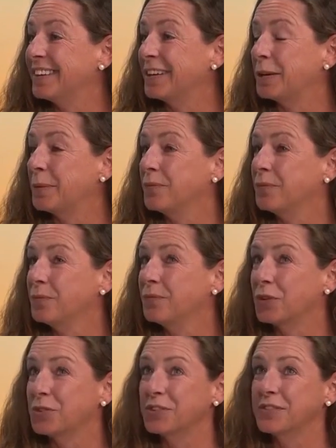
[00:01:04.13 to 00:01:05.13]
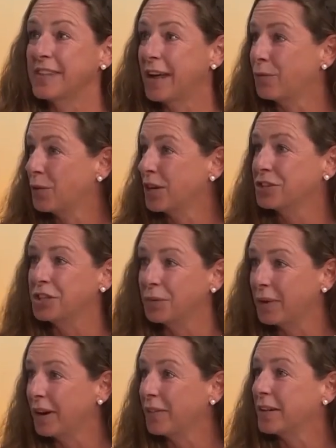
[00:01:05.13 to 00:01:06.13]
um, versus that rushing
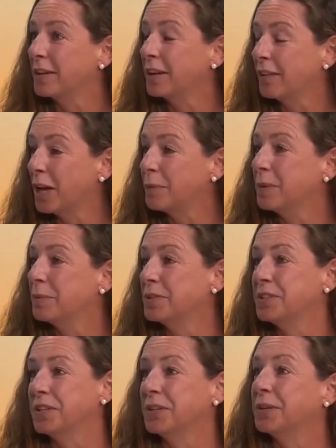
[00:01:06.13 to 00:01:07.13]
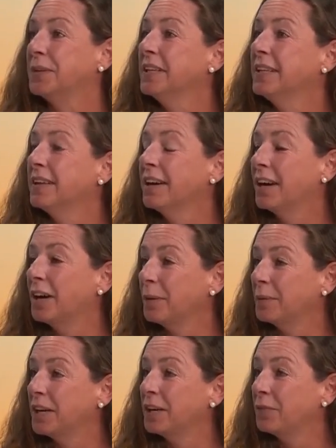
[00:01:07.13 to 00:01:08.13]
around that a lot of people do, mm -hmm.
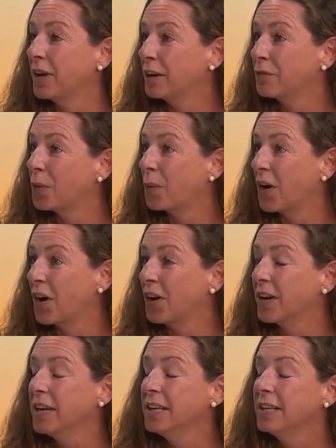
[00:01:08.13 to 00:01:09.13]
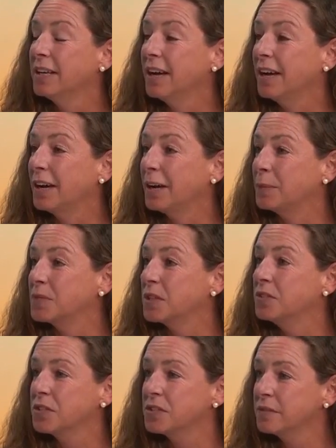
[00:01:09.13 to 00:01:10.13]
um, getting ready for work. Um, so
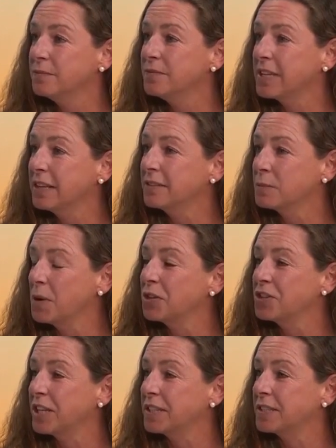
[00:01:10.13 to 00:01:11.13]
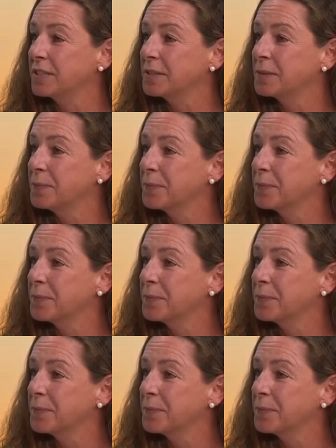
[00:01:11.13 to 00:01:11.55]
just take small changes.